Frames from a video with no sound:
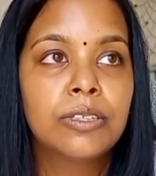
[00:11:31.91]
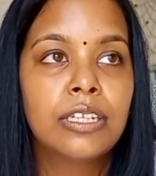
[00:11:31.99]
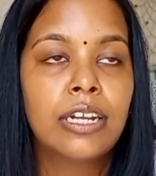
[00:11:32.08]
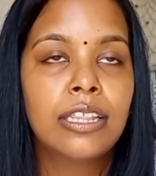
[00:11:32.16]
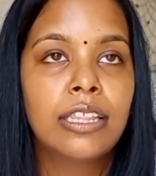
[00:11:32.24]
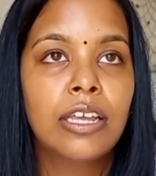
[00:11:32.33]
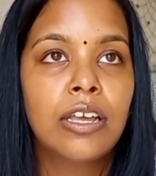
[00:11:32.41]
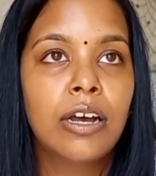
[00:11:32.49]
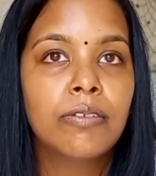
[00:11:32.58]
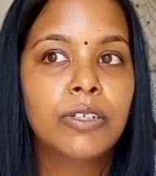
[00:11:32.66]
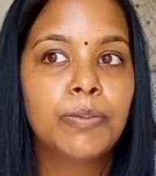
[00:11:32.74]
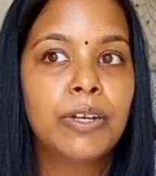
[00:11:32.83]
And I think
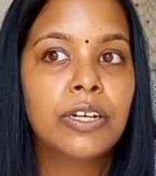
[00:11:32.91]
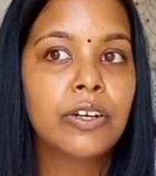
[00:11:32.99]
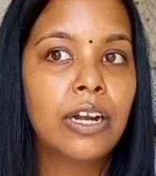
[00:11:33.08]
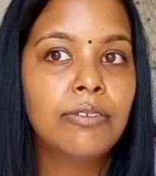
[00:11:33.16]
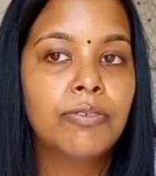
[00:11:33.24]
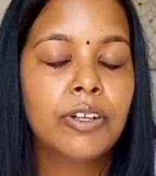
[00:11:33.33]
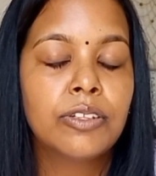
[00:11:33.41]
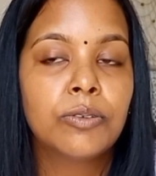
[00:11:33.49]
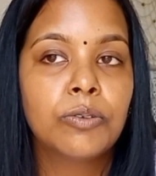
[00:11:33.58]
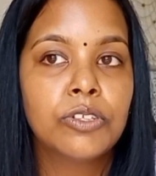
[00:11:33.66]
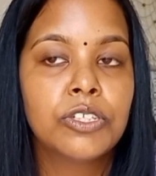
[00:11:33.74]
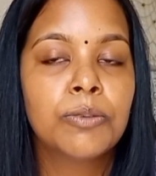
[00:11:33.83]
after my grandfather
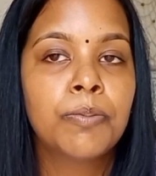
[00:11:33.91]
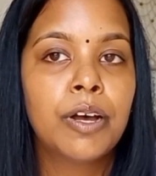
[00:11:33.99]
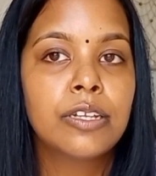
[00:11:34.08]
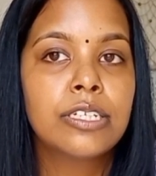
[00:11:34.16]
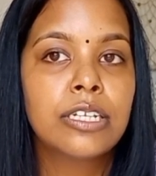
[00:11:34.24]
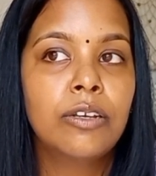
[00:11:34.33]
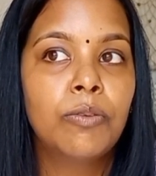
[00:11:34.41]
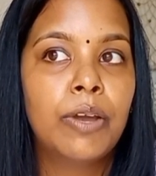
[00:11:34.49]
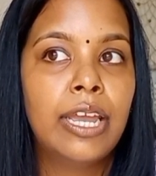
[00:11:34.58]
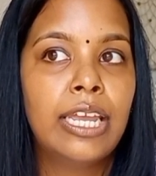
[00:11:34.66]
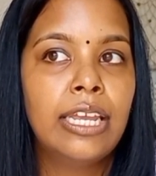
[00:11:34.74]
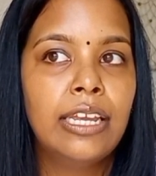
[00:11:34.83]
also passing away,